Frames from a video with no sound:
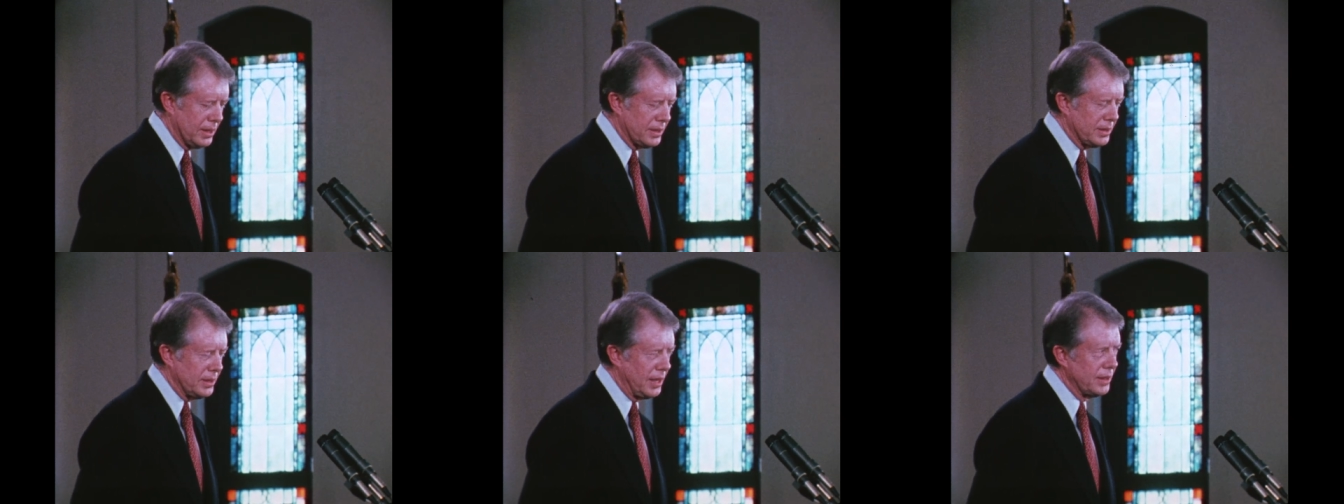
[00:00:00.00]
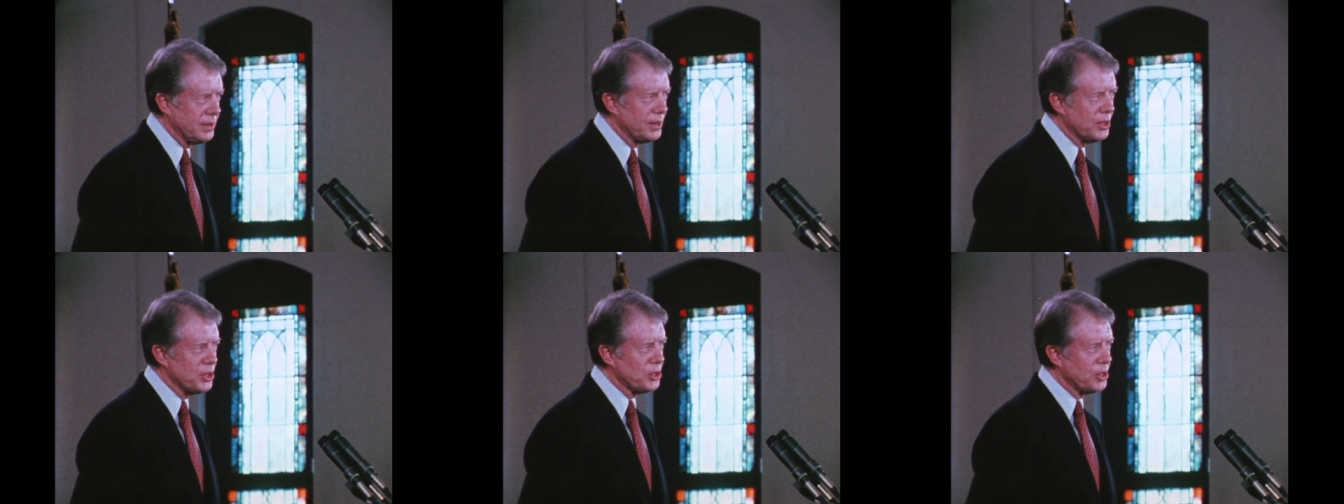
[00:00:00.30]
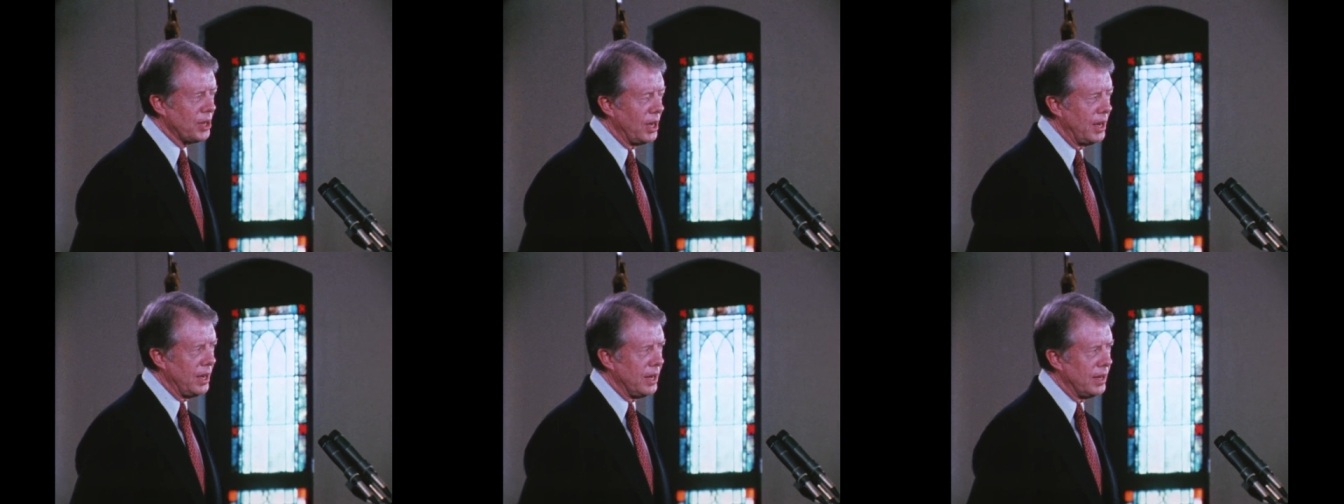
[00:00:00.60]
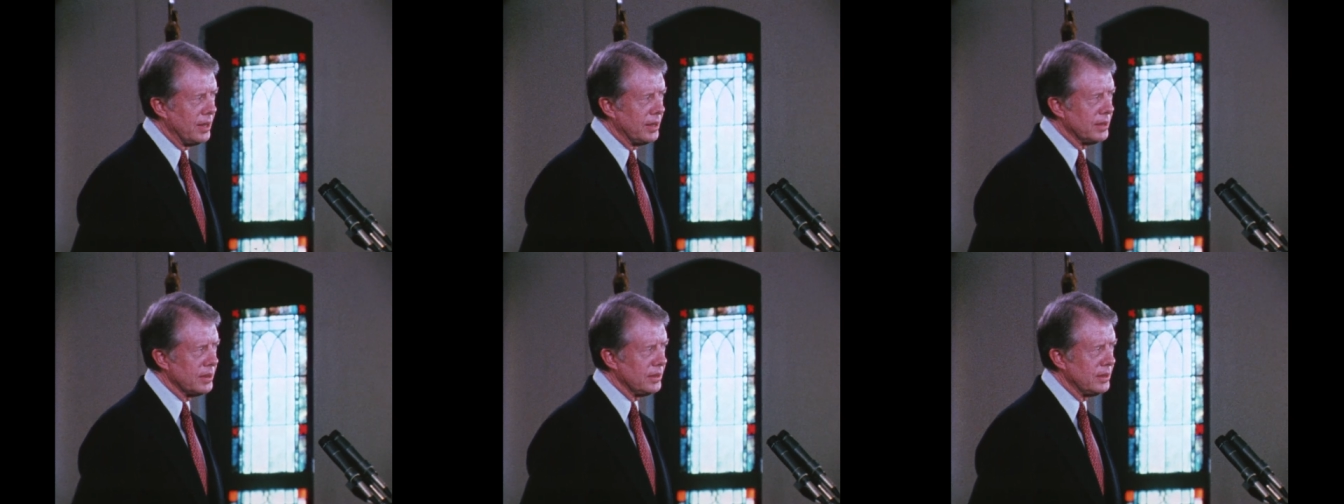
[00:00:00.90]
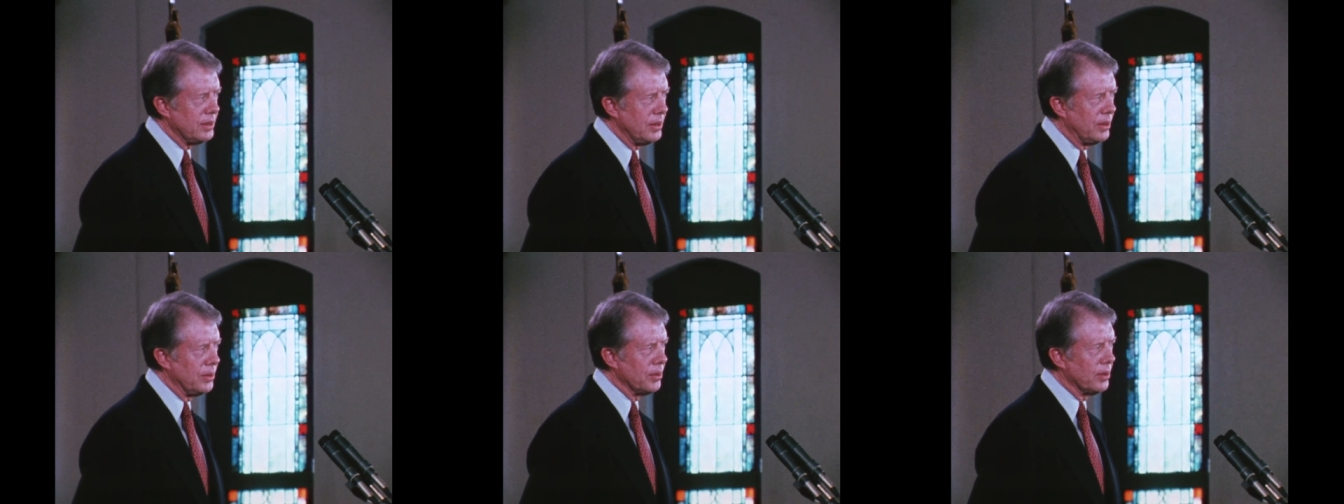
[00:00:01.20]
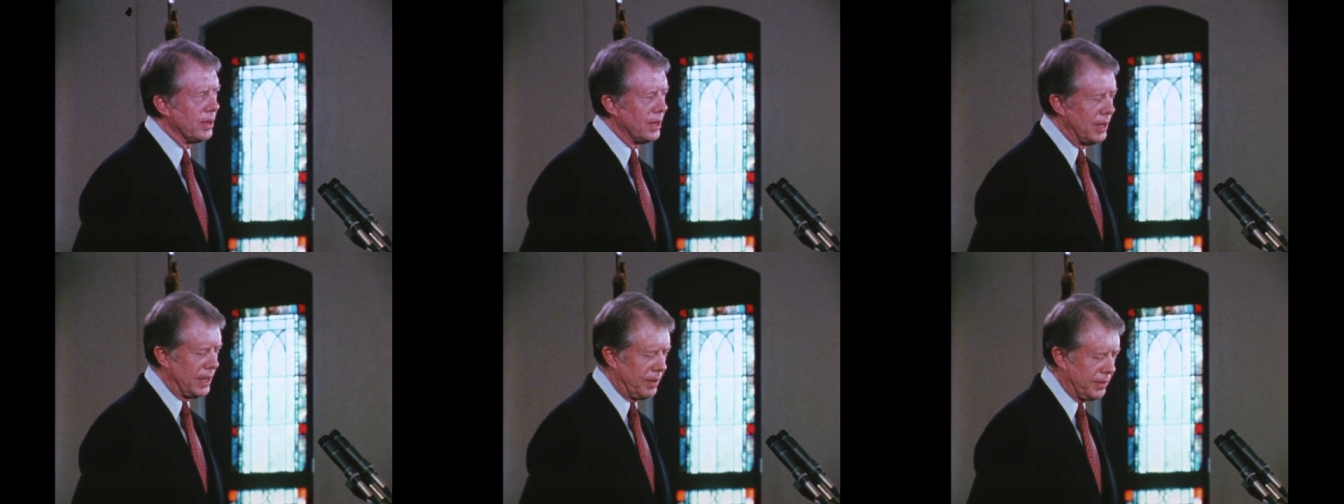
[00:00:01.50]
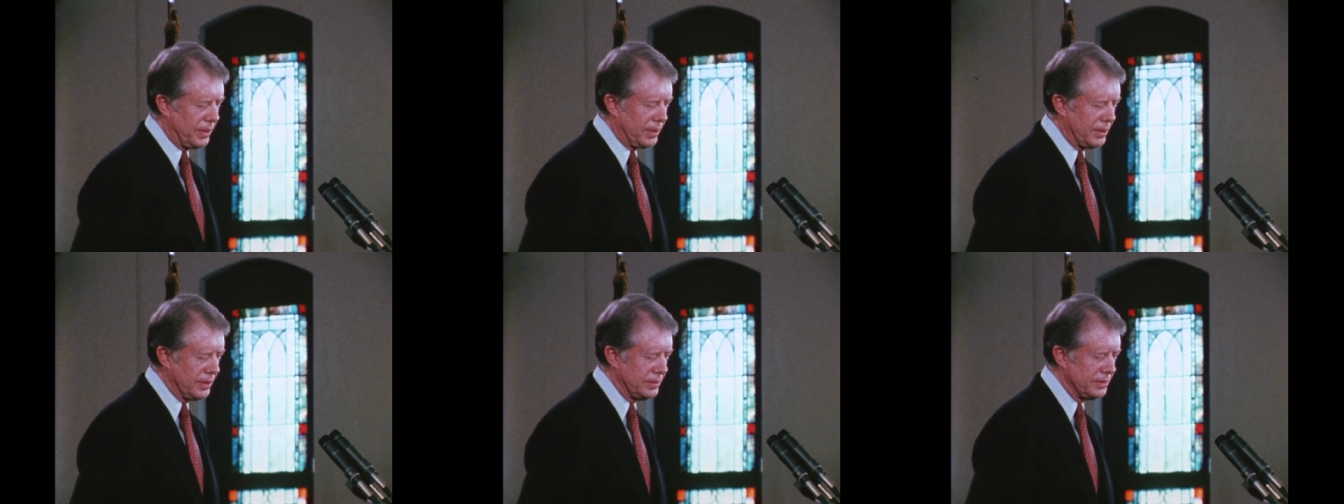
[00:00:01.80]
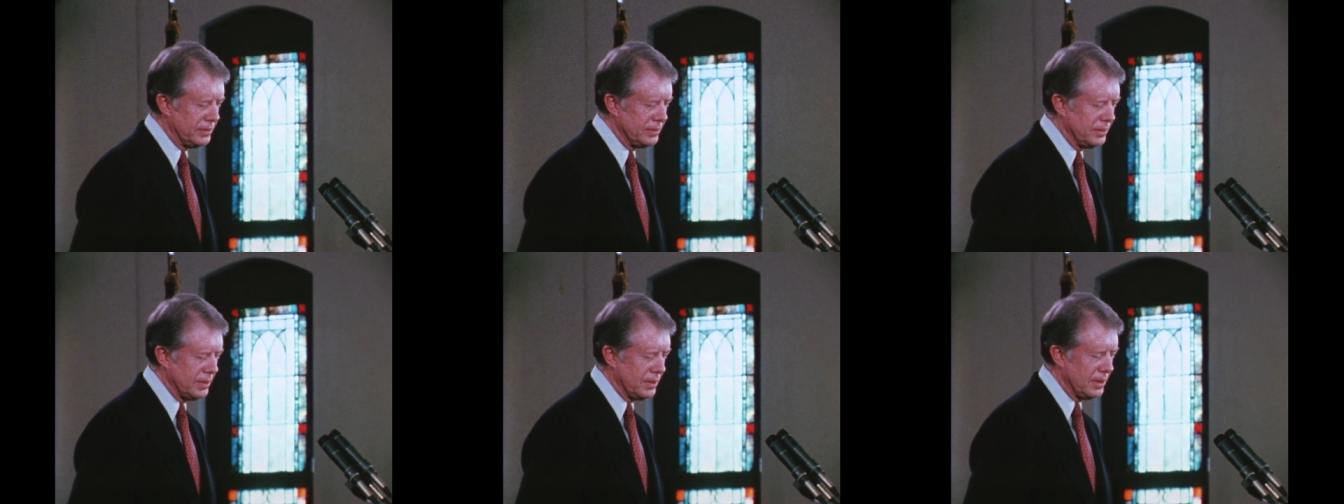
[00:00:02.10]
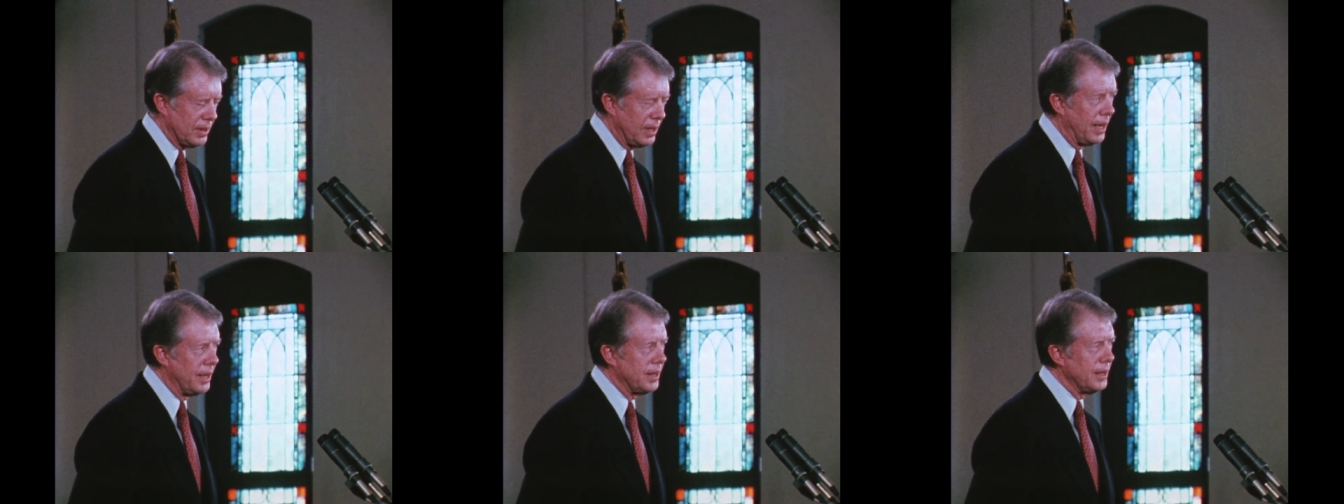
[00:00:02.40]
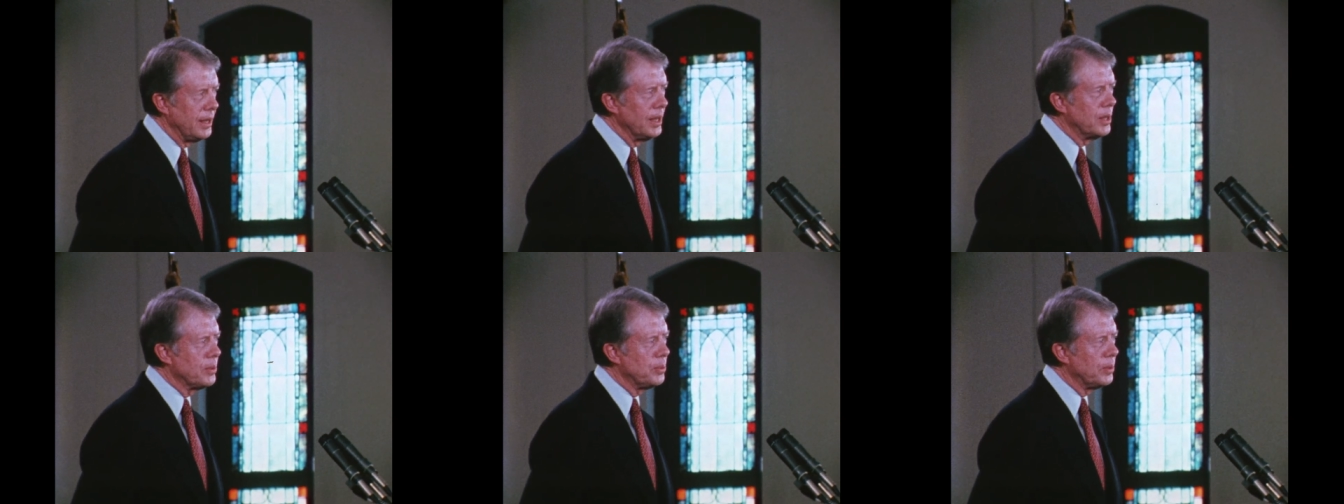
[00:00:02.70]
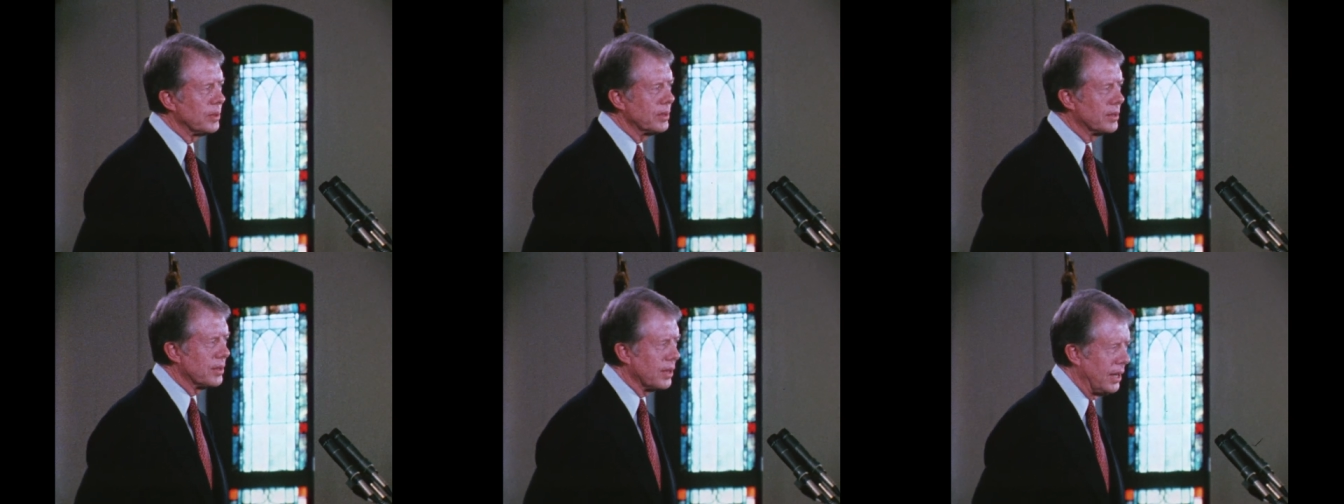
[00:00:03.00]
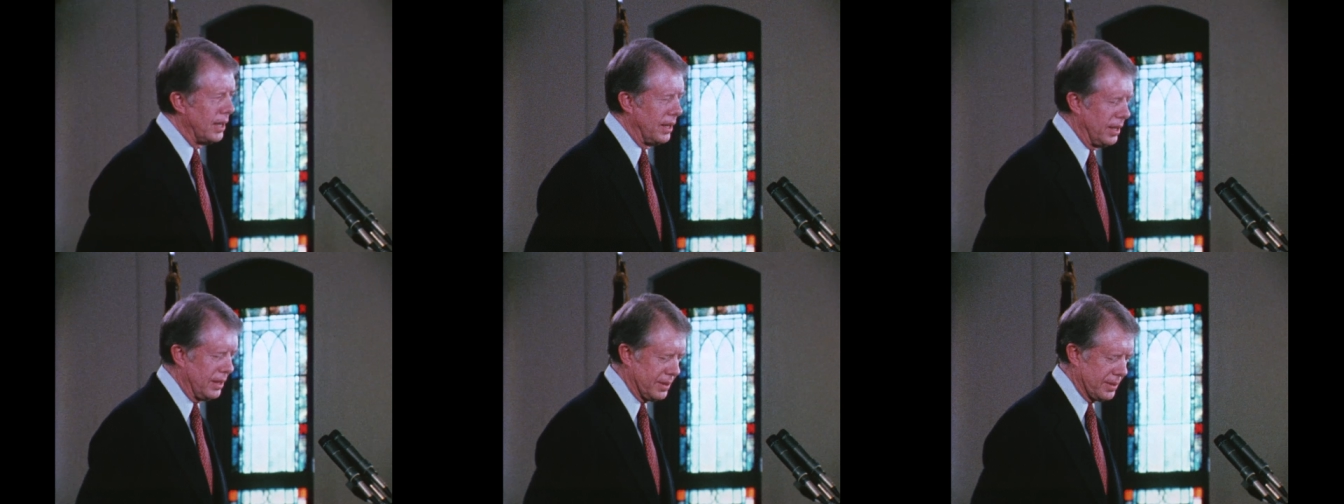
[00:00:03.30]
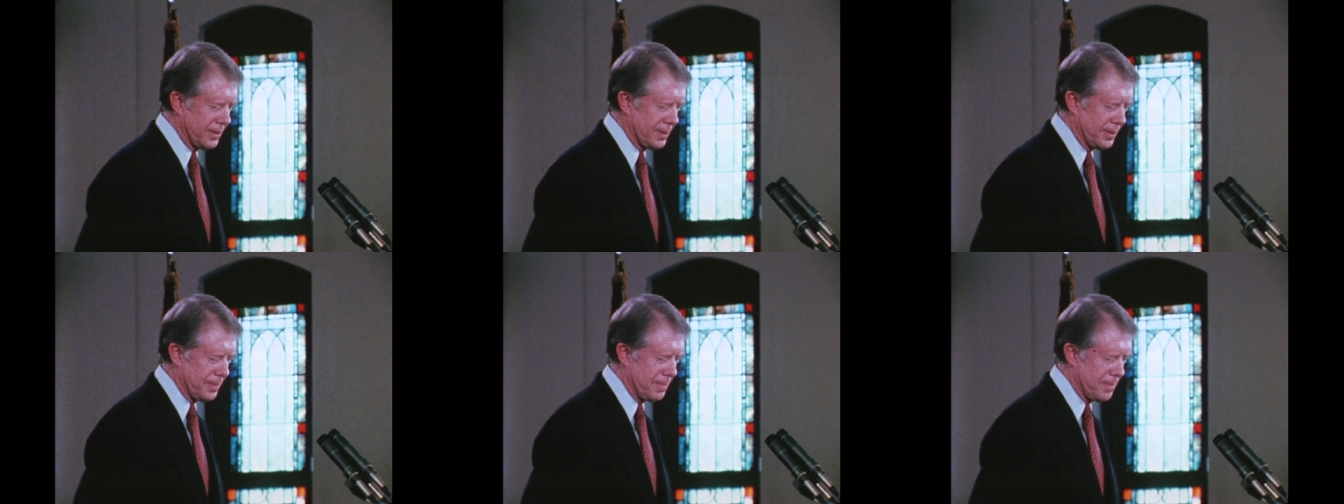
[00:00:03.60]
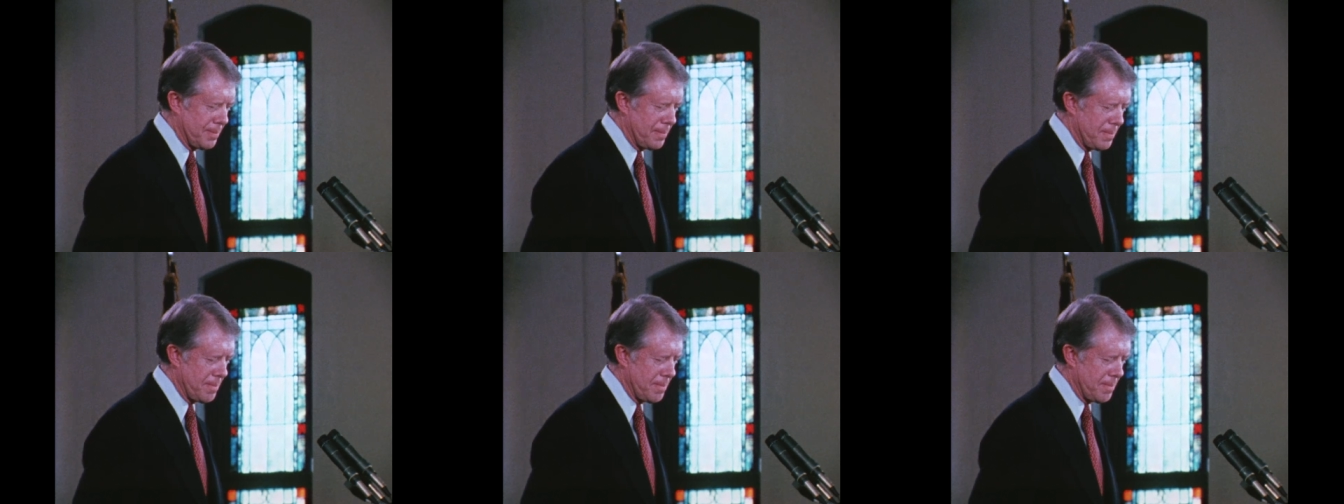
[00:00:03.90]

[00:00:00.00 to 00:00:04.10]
is not to stand on level and equal ground.